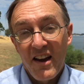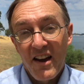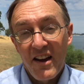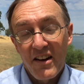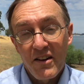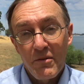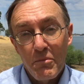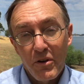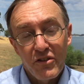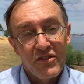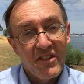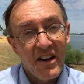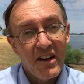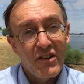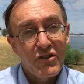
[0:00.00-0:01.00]
and
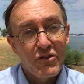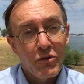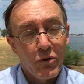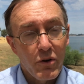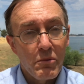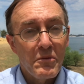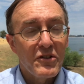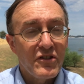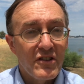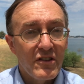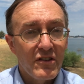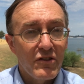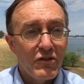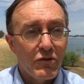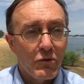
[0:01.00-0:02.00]
mistakes or
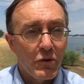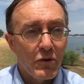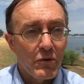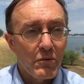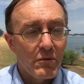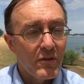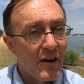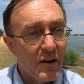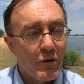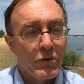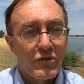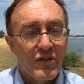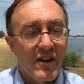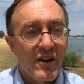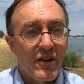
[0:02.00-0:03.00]
omissions or
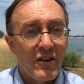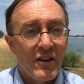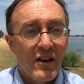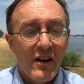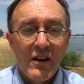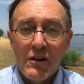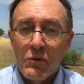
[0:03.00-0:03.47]
errors there